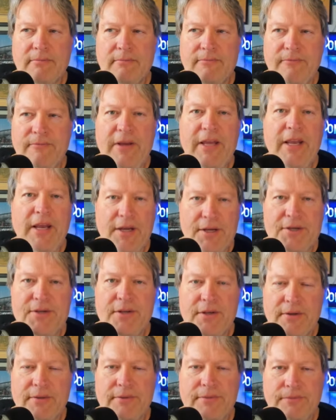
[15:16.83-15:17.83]

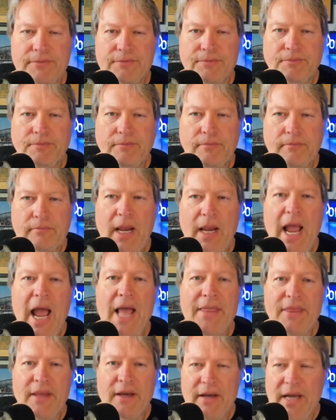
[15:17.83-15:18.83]
Phoenix
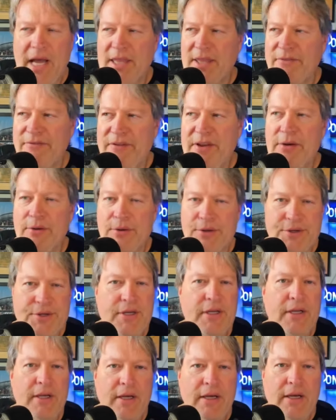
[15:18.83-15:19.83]
at the
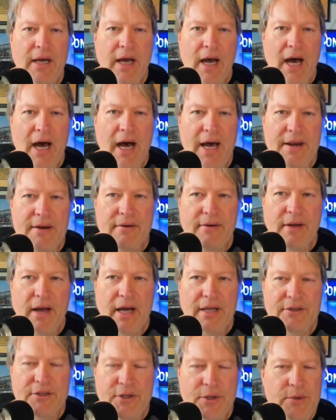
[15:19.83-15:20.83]
fields
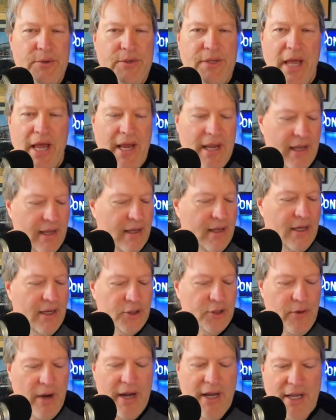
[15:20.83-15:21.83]
on Tuesday,
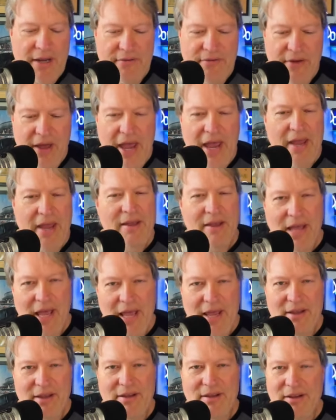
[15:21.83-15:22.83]
trying to convey,
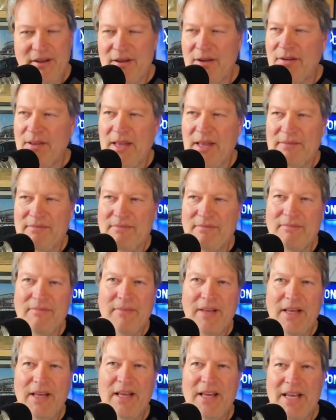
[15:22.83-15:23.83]
hey, you know, that
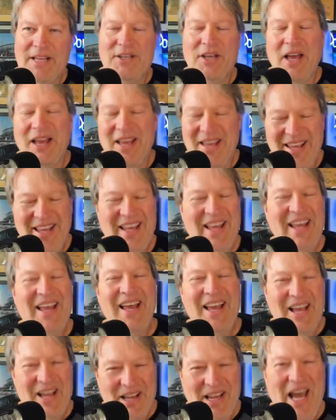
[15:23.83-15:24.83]
he's
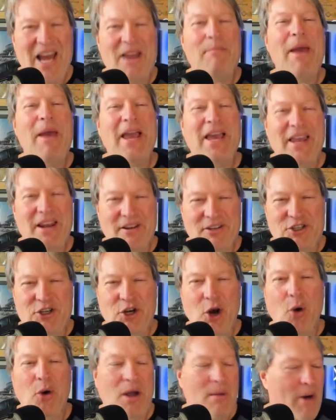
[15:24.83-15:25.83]
kind of making a
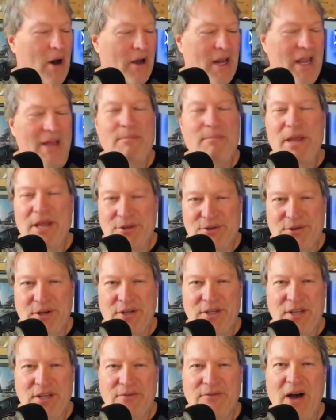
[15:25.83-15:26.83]
joke about him being
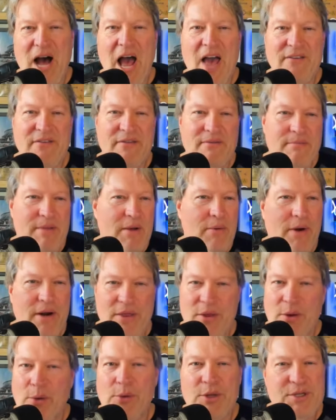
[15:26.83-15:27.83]
65 and being one of
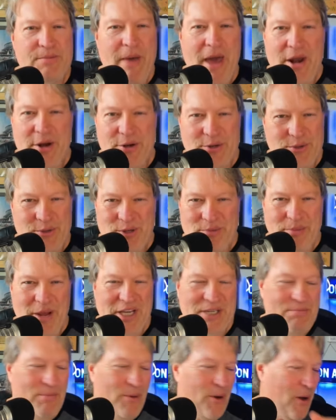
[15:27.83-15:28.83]
the oldest managers in
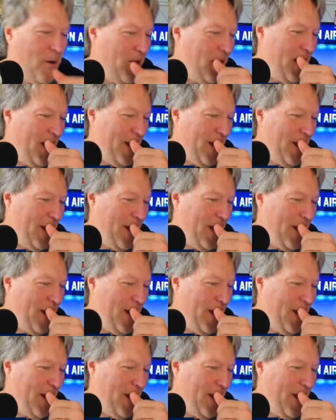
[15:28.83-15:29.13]
baseball